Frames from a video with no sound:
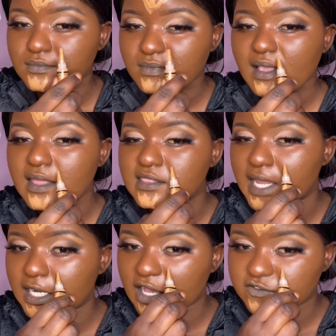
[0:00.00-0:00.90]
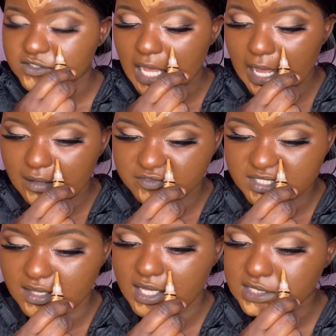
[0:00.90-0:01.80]
then after
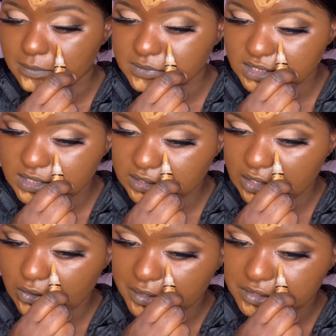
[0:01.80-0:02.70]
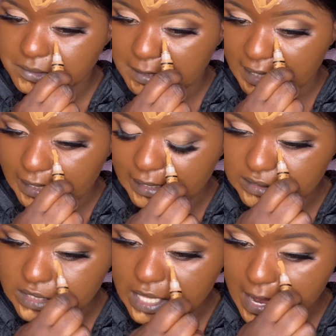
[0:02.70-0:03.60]
that, I'm just now going to highlight
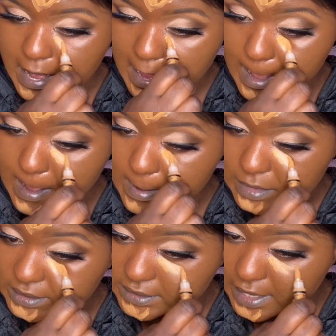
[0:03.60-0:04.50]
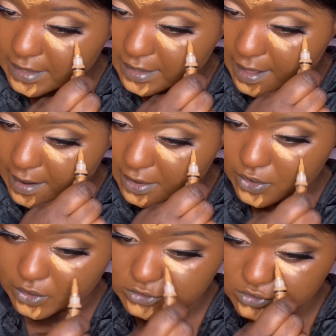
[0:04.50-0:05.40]
around this area,
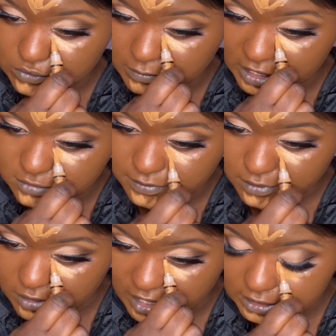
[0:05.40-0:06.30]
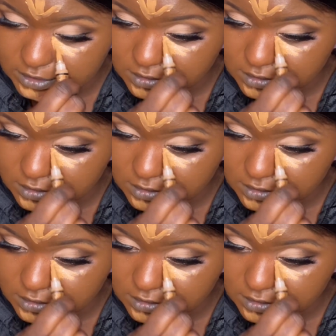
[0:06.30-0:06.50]
not too much product.